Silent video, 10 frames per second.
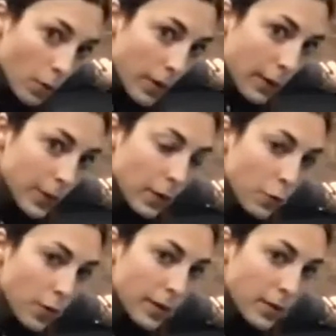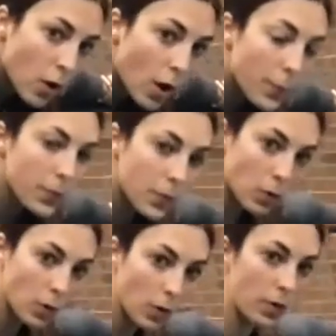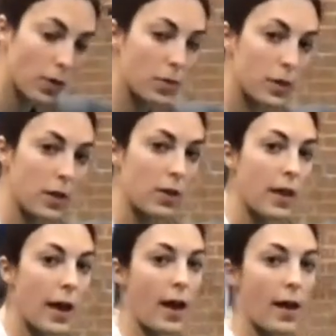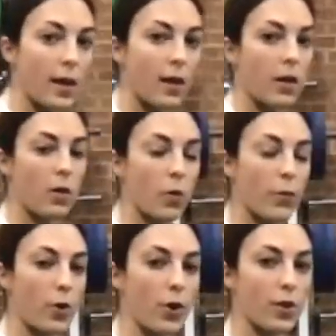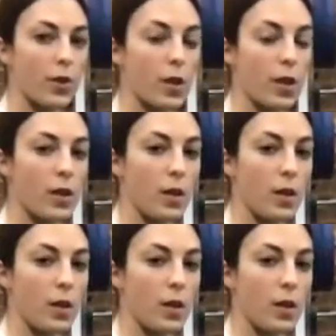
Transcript: rounding from the top to think that I can go further.